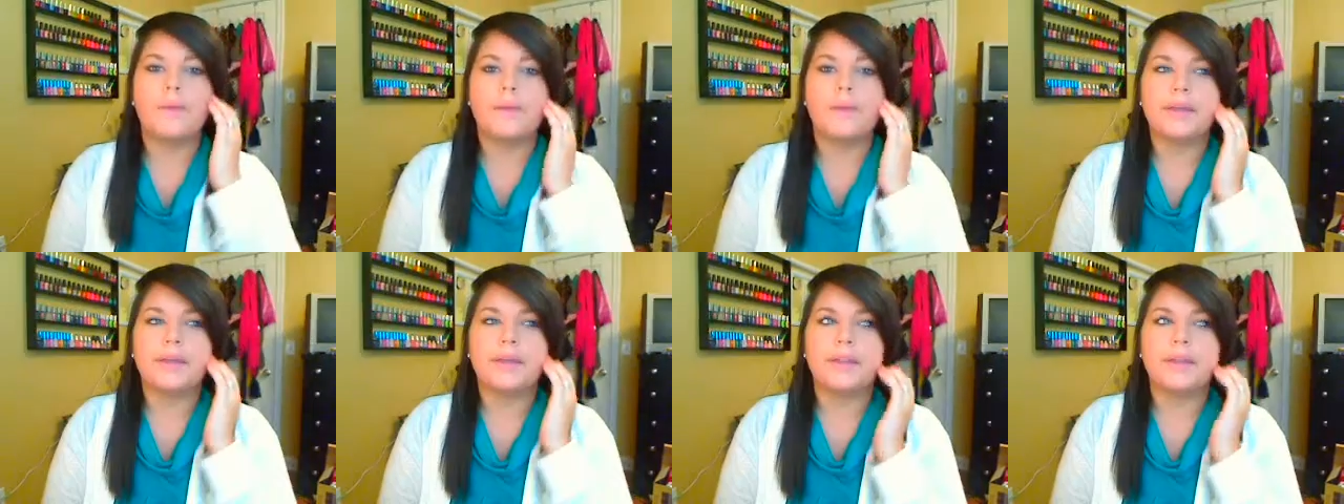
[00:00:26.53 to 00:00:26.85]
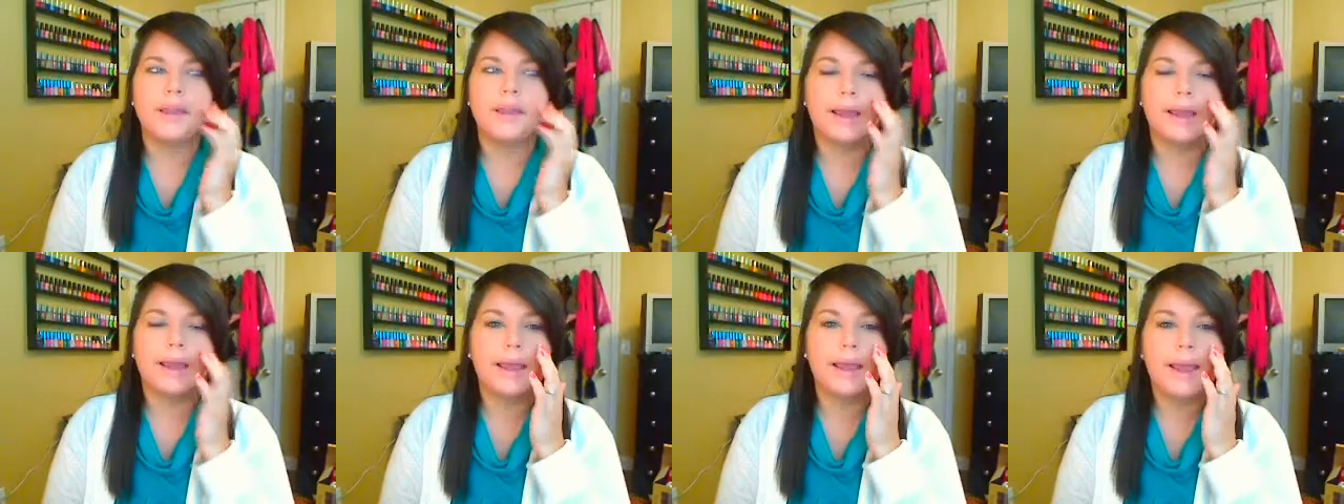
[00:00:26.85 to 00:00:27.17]
and
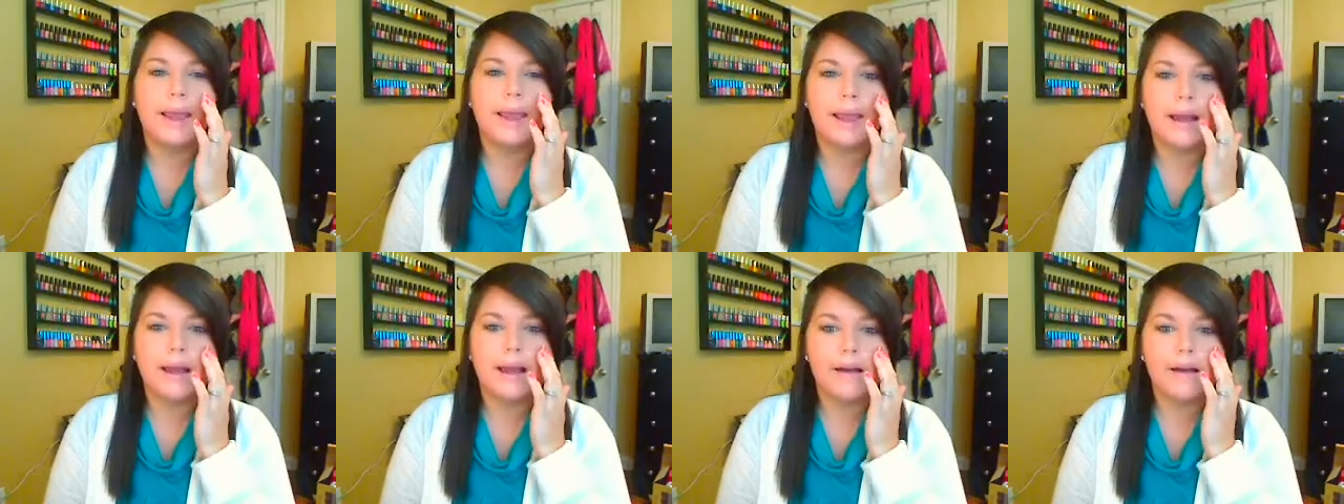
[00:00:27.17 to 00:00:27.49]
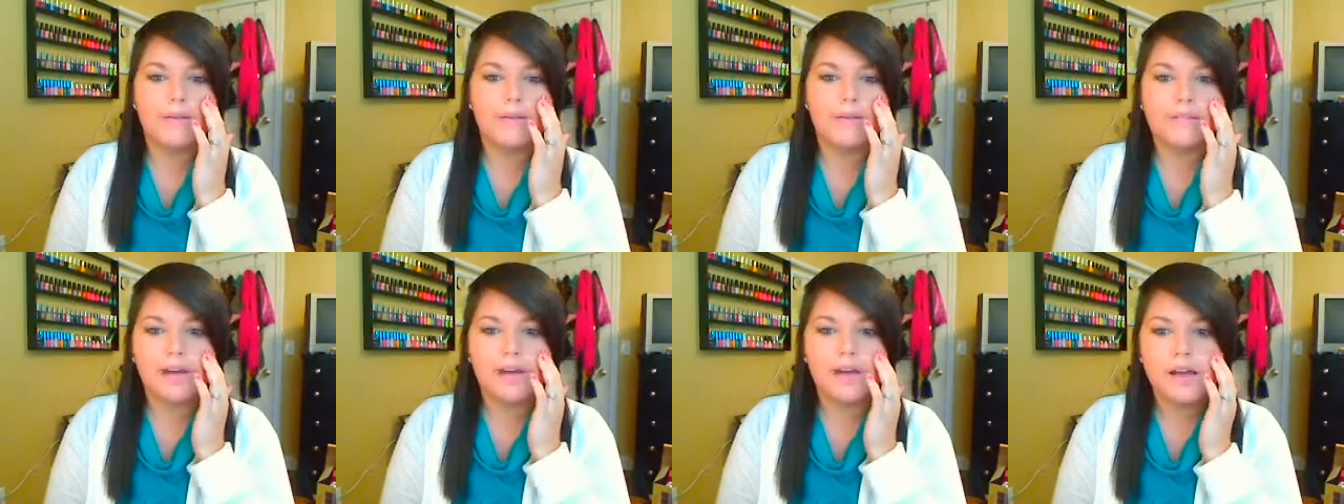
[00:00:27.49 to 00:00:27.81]
then I
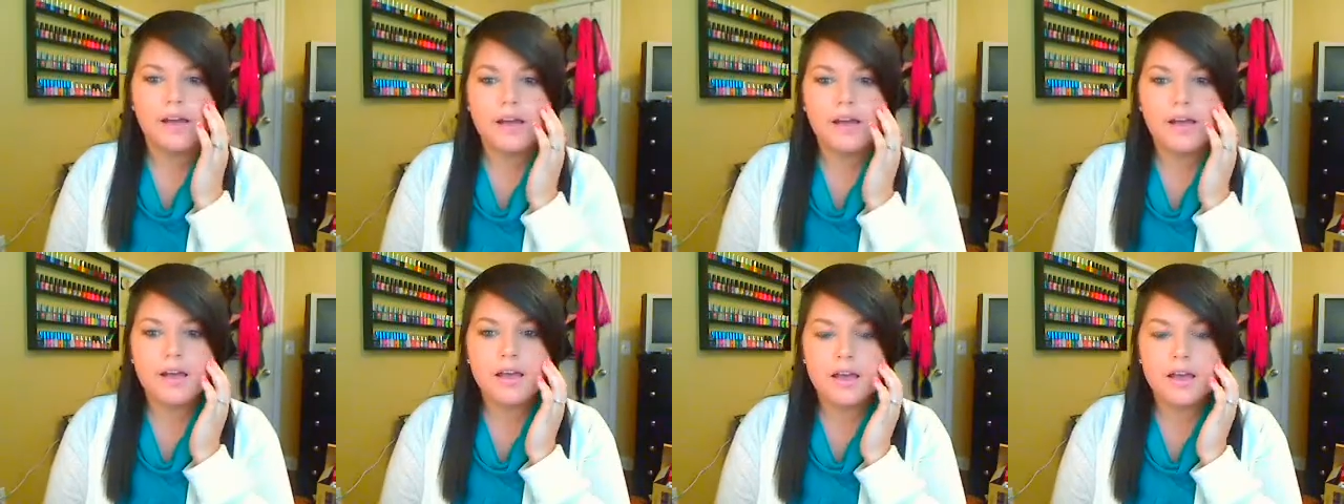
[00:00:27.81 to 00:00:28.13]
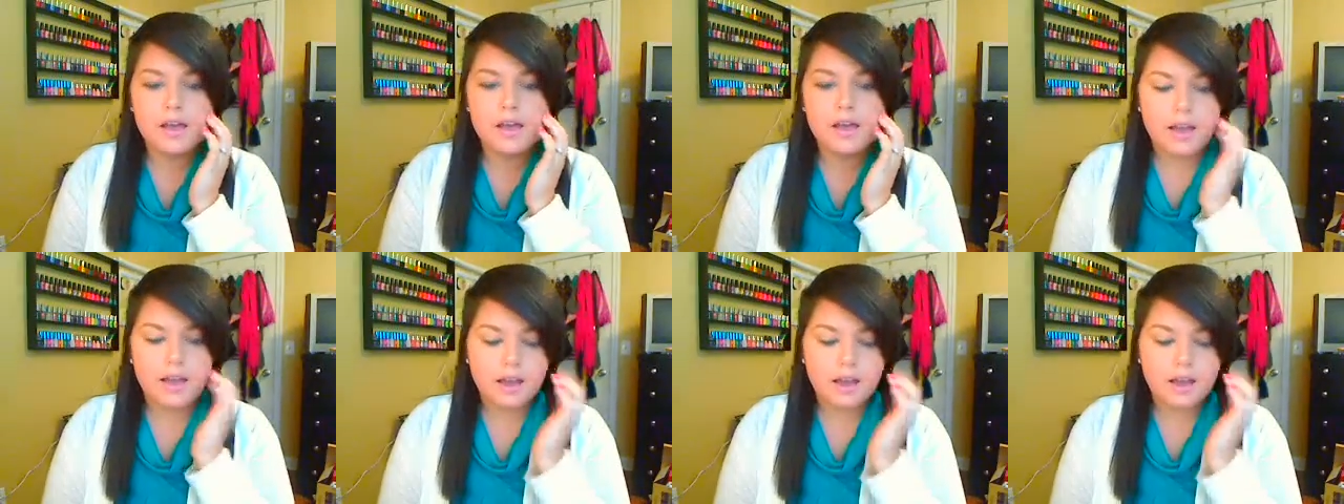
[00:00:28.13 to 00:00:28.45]
have,
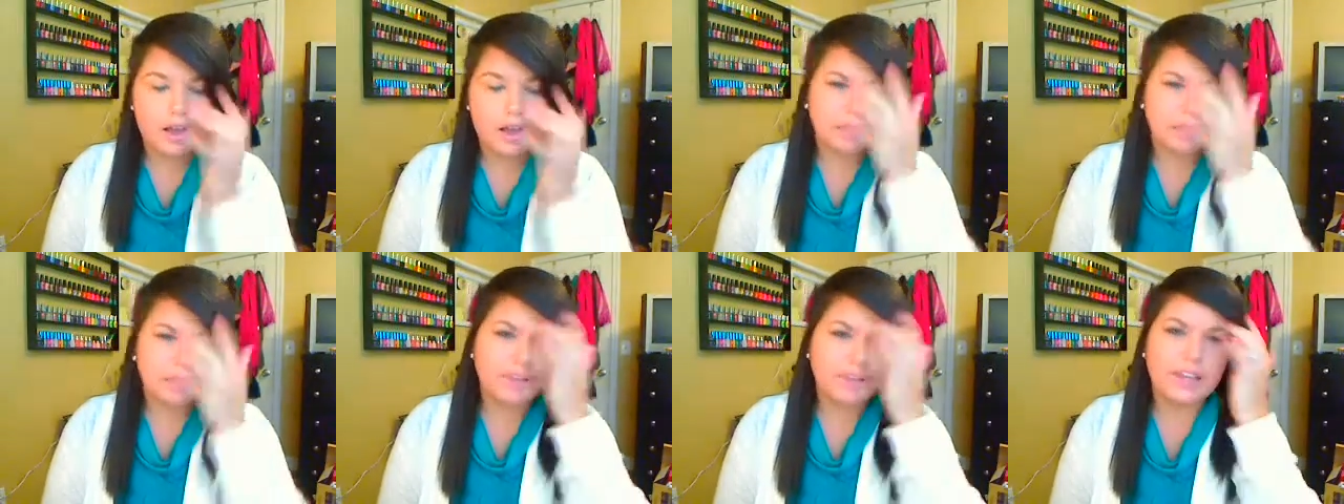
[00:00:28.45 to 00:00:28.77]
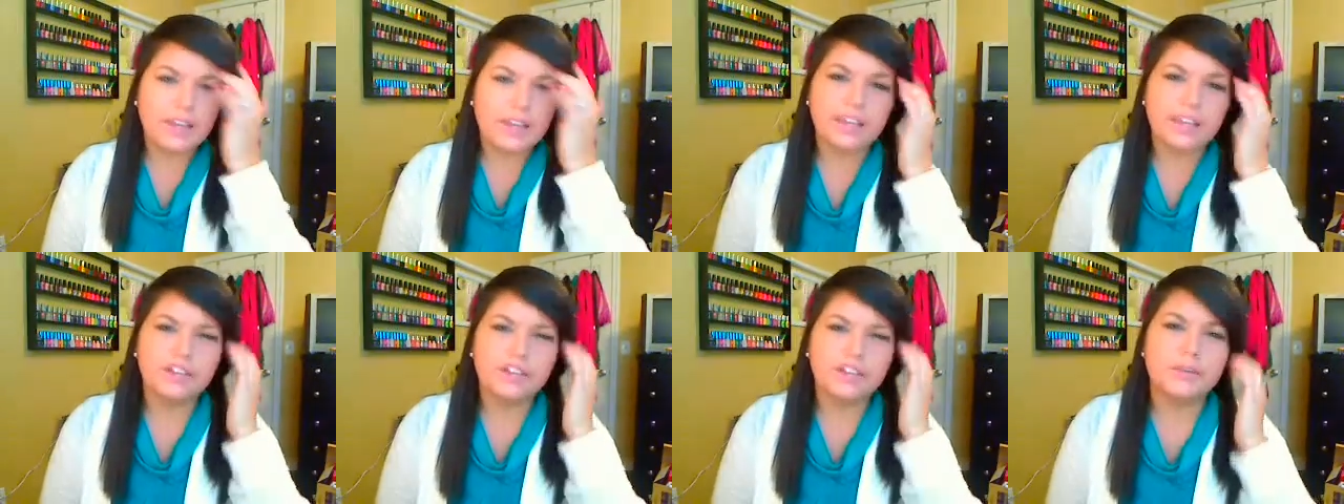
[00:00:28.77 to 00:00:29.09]
if I
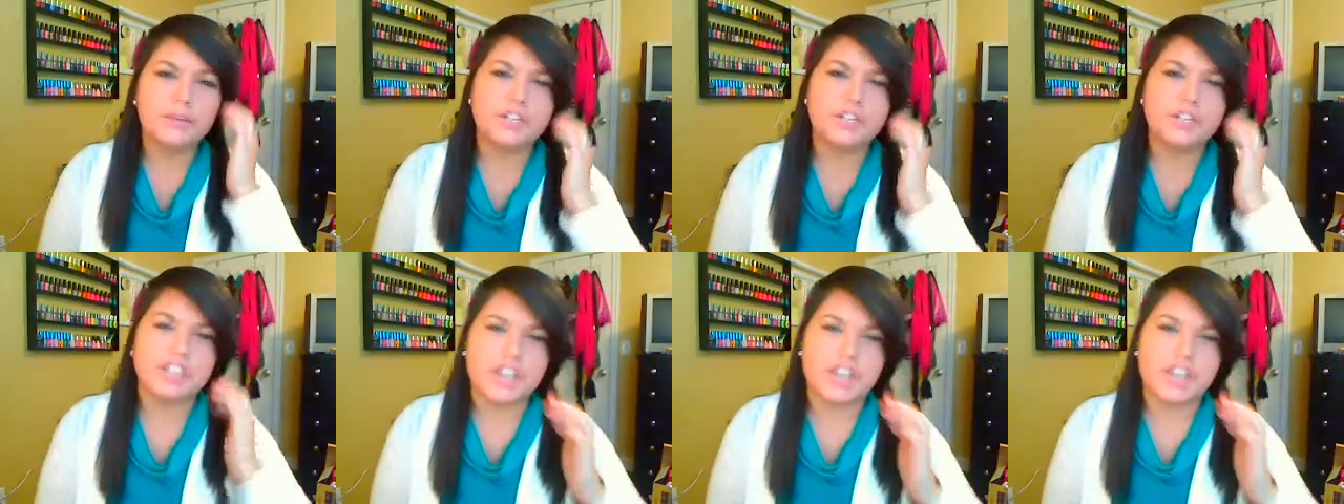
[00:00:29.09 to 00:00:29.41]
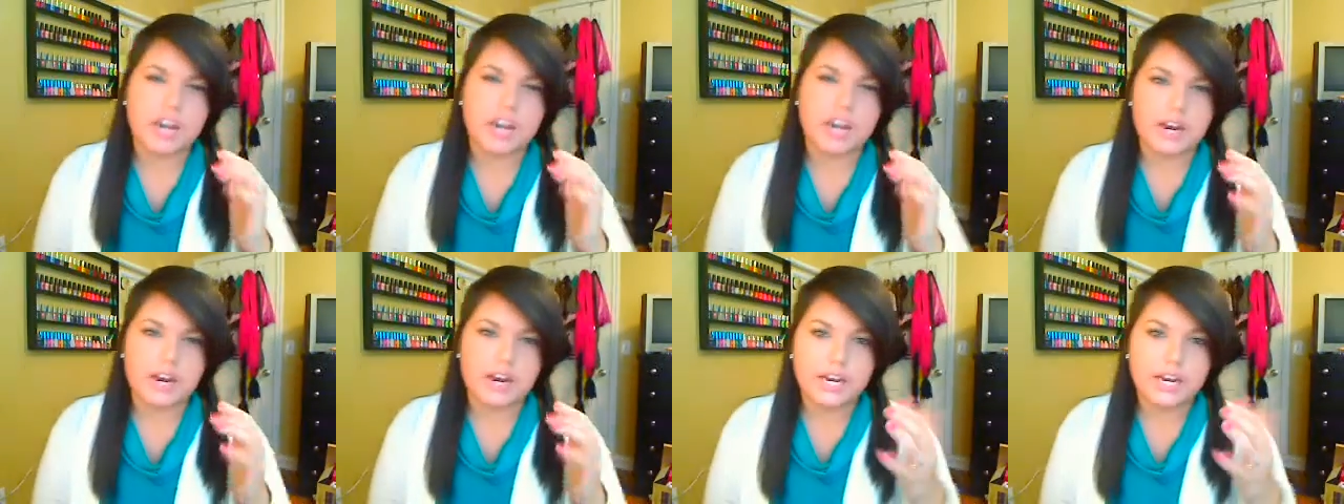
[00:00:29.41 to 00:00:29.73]
eat too much
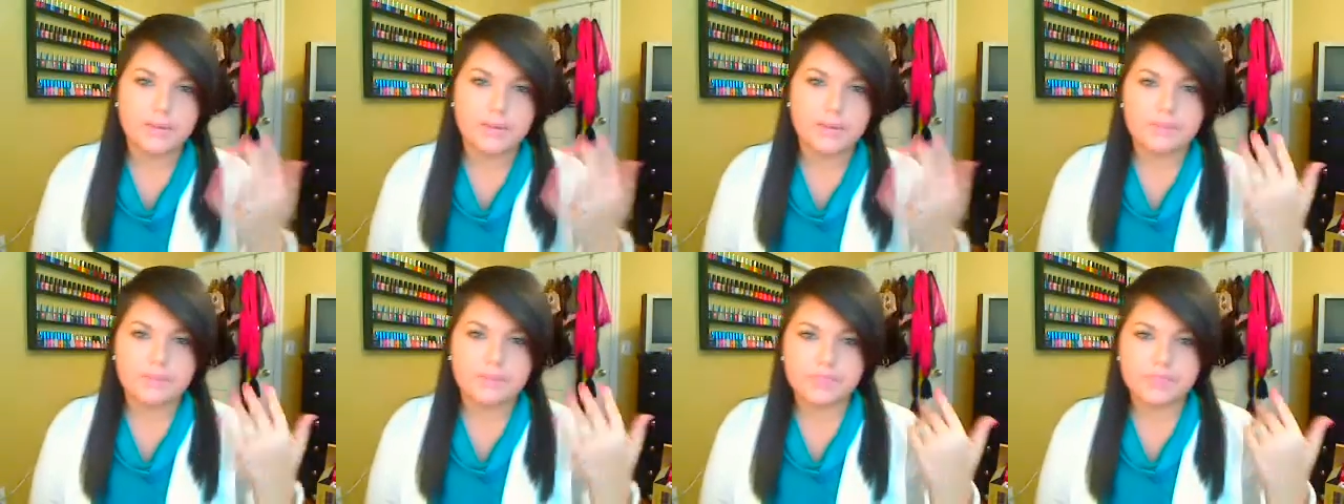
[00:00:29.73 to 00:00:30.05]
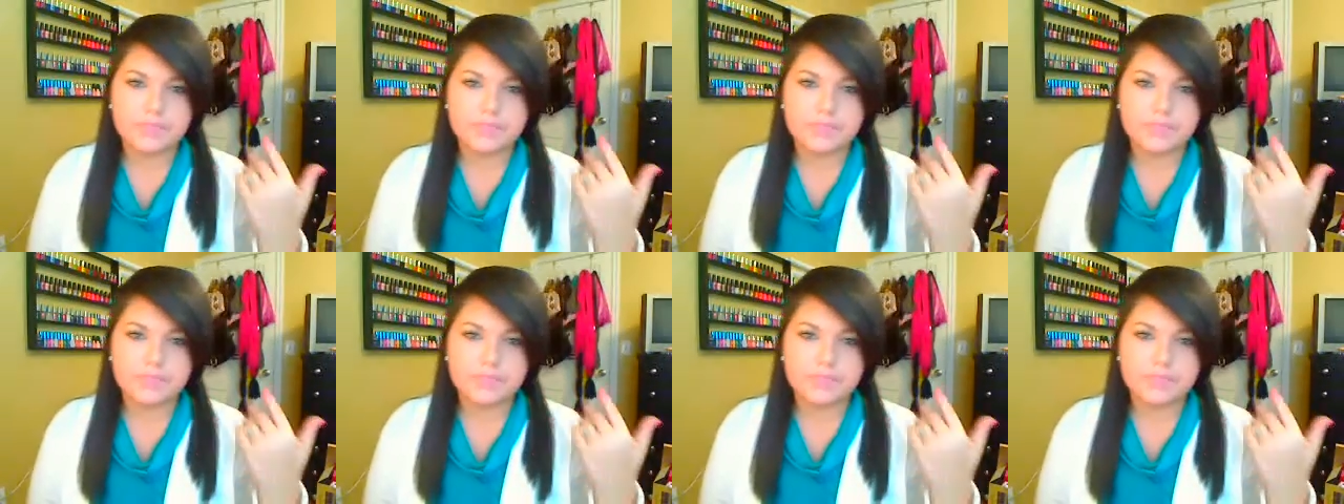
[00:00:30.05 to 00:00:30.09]
dairy,